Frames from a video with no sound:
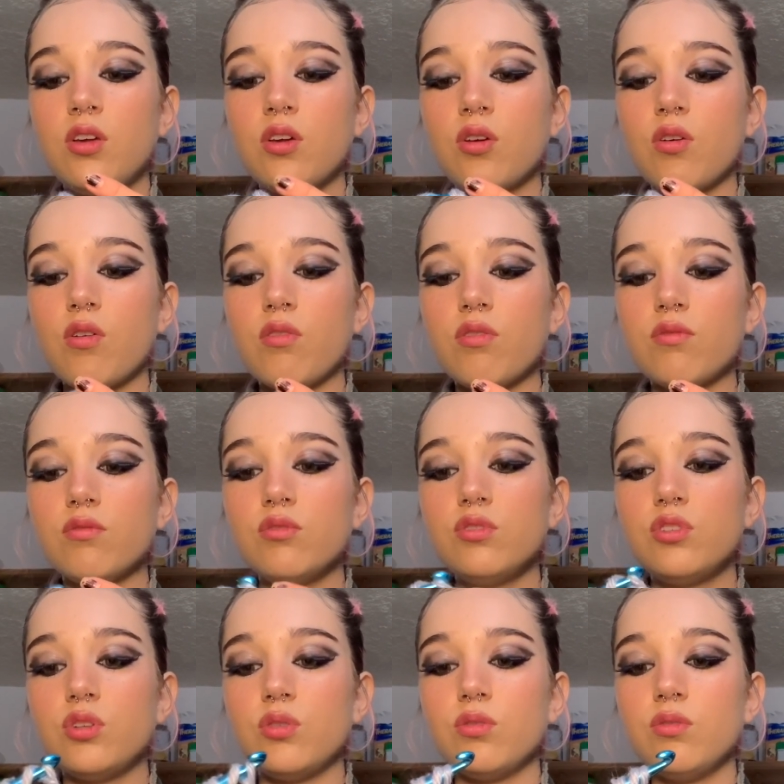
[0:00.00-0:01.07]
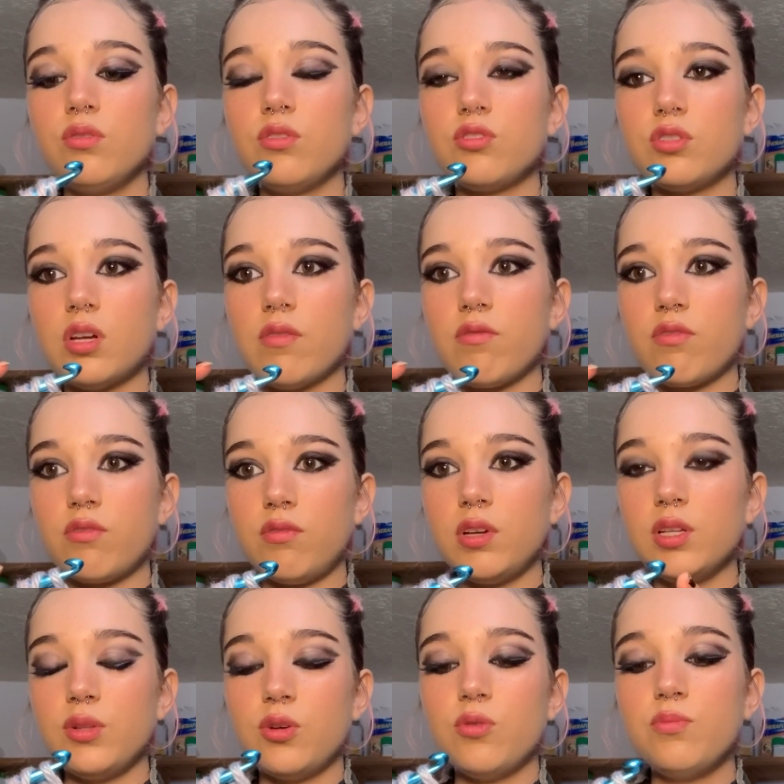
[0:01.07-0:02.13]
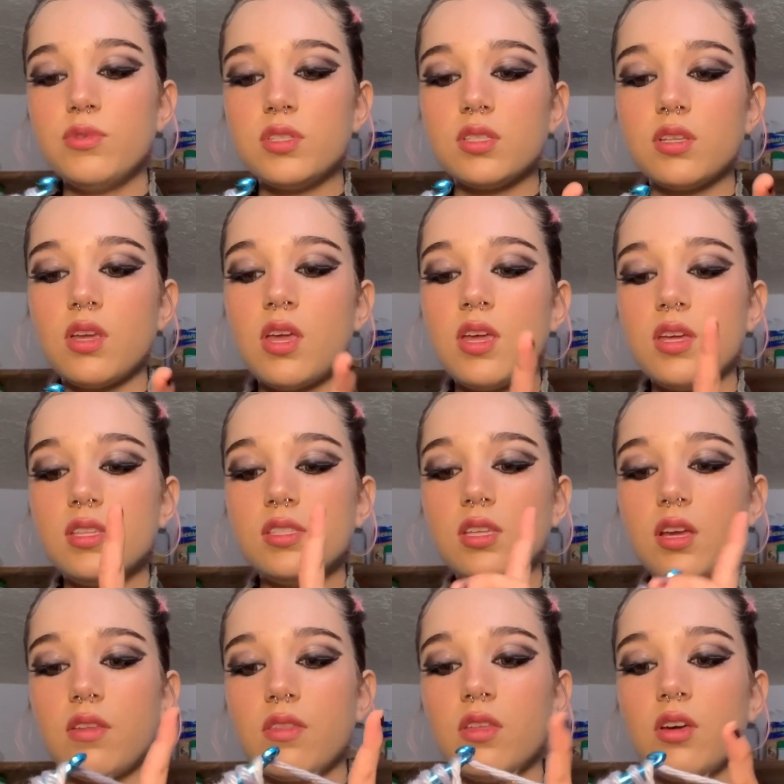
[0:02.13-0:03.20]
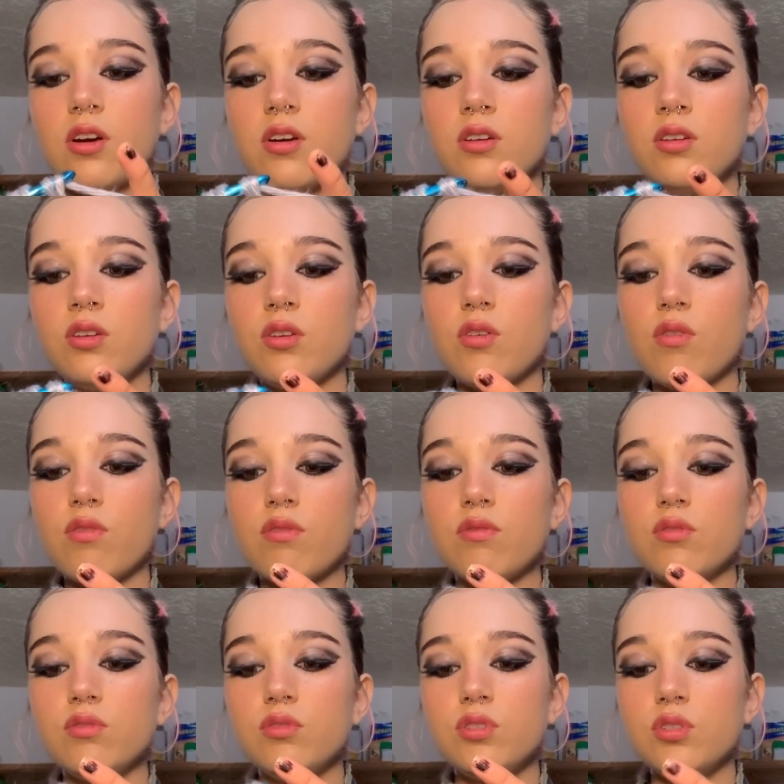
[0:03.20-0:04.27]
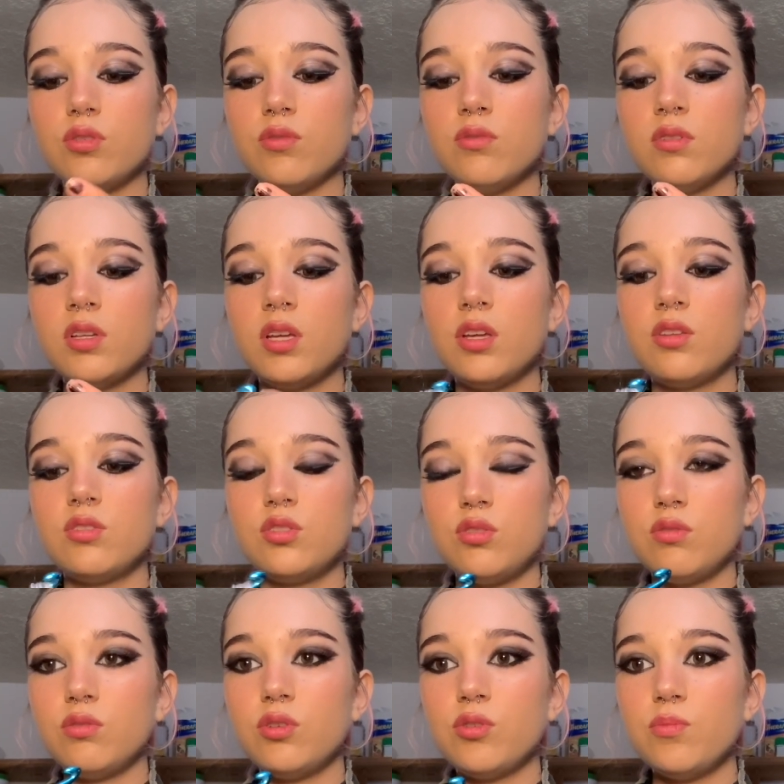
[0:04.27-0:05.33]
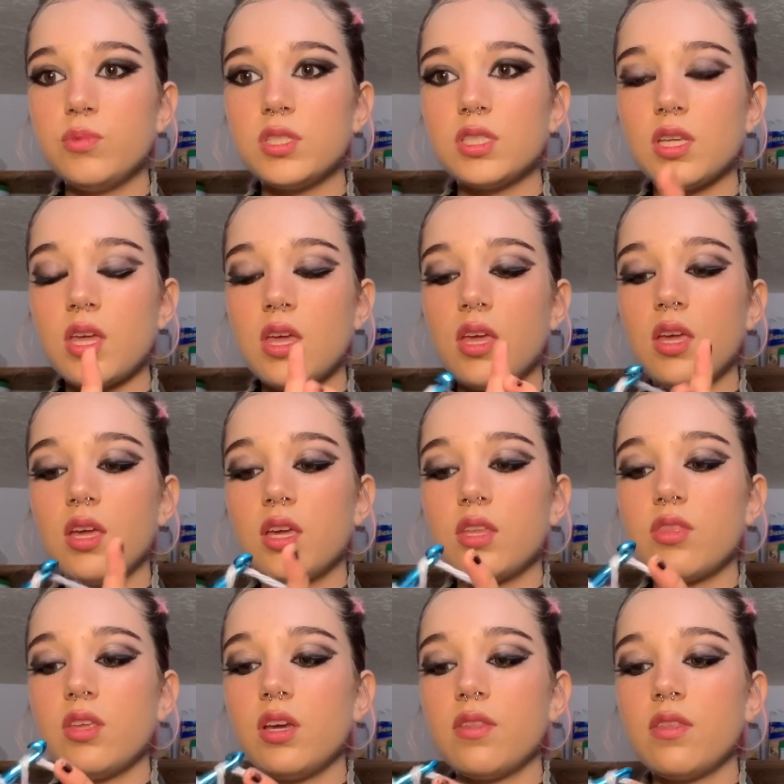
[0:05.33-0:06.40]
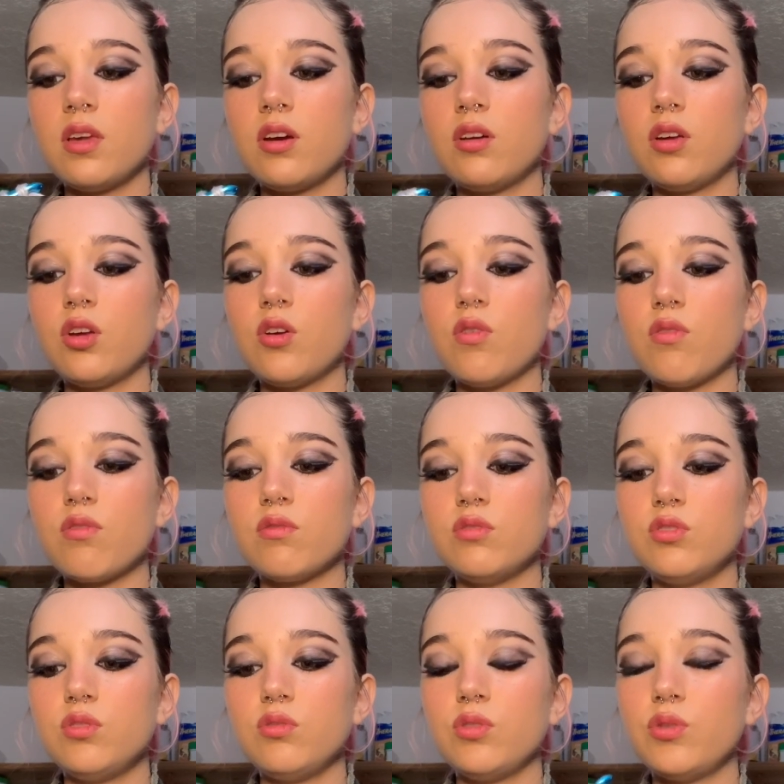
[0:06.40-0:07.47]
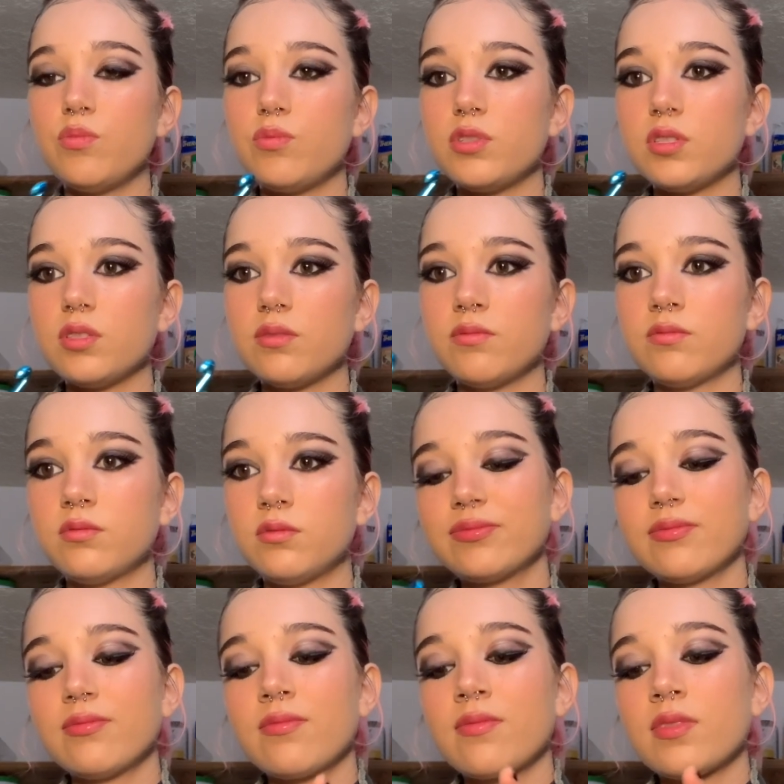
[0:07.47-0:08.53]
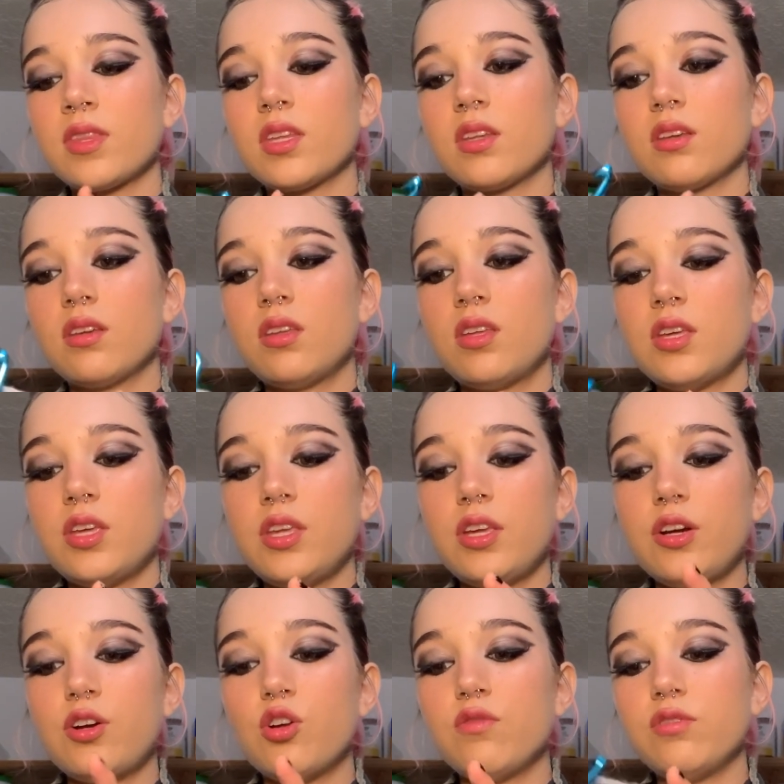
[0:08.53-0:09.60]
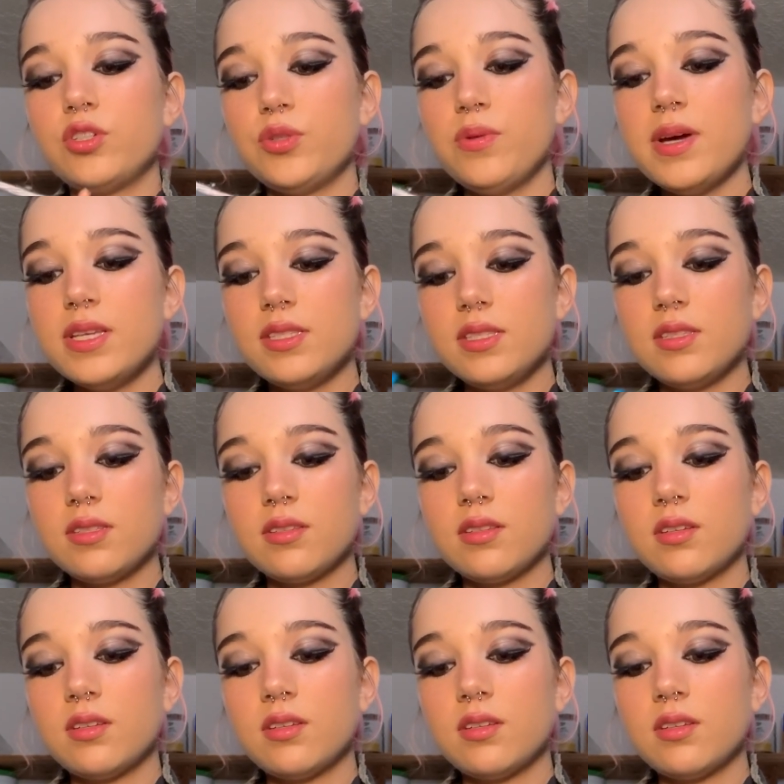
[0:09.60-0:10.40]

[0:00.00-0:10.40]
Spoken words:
go through 2, you should have 3 loops. Take the yarn, go through 2 loops, take the yarn and go through 2 loops. Yarn over twice,